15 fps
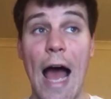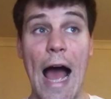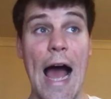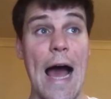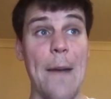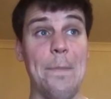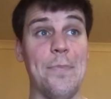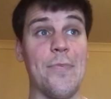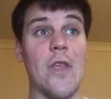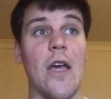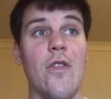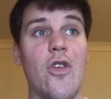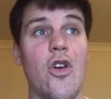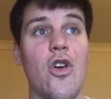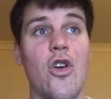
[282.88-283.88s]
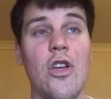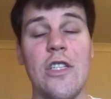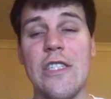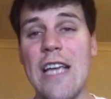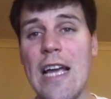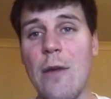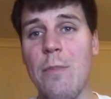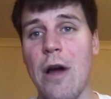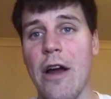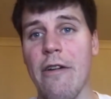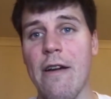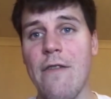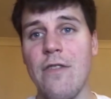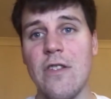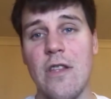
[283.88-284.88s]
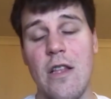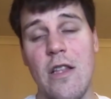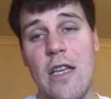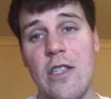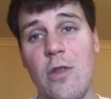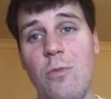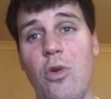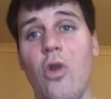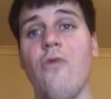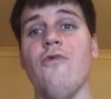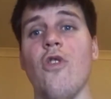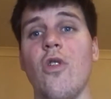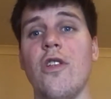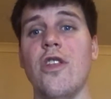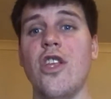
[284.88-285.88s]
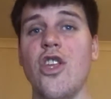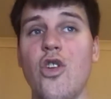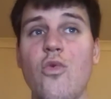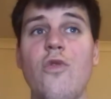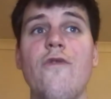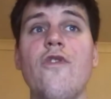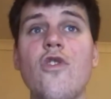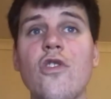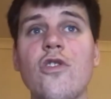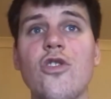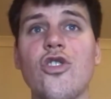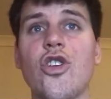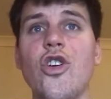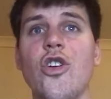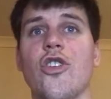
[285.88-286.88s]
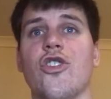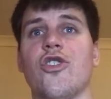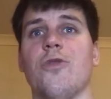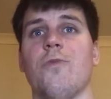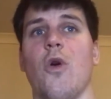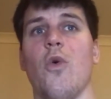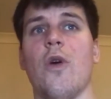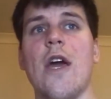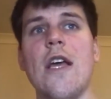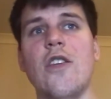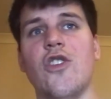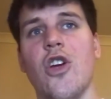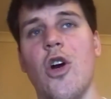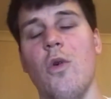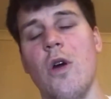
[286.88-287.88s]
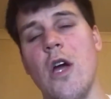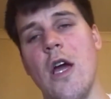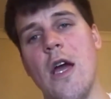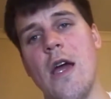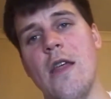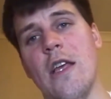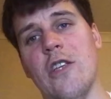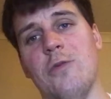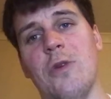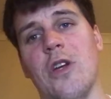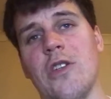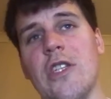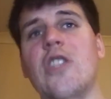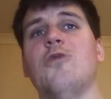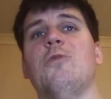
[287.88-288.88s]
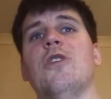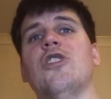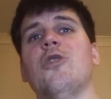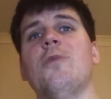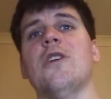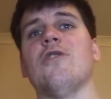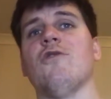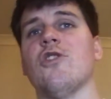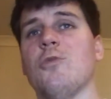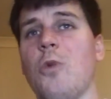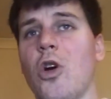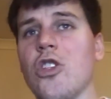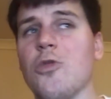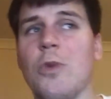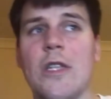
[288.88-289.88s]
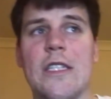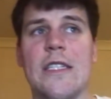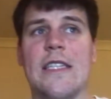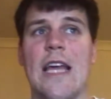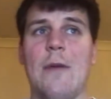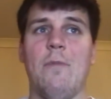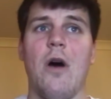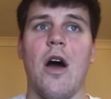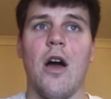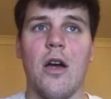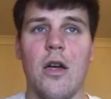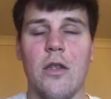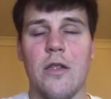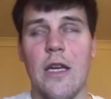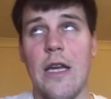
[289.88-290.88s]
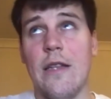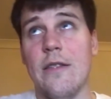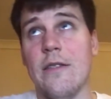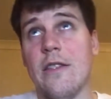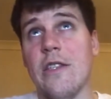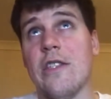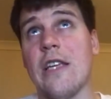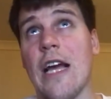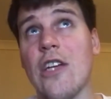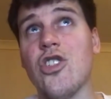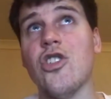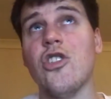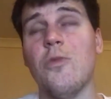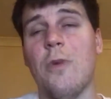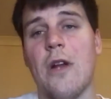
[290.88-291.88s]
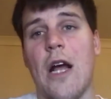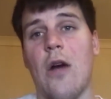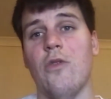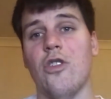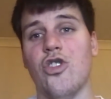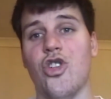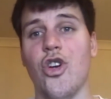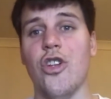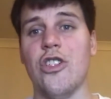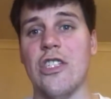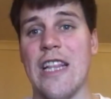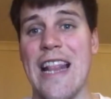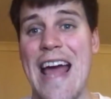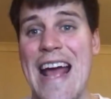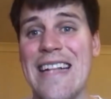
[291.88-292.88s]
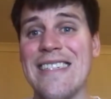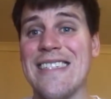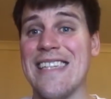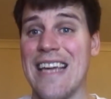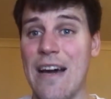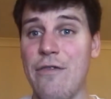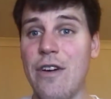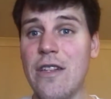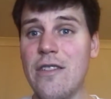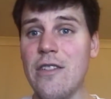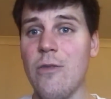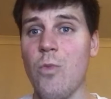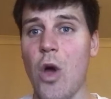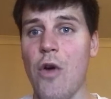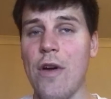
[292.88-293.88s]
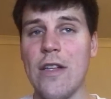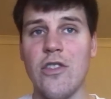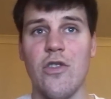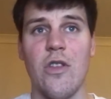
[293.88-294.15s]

The second paragraph is that he has an important role in the universal church, okay? So this is because each bishop has a responsibility to take part in discussions about how the church is led and governed, all right?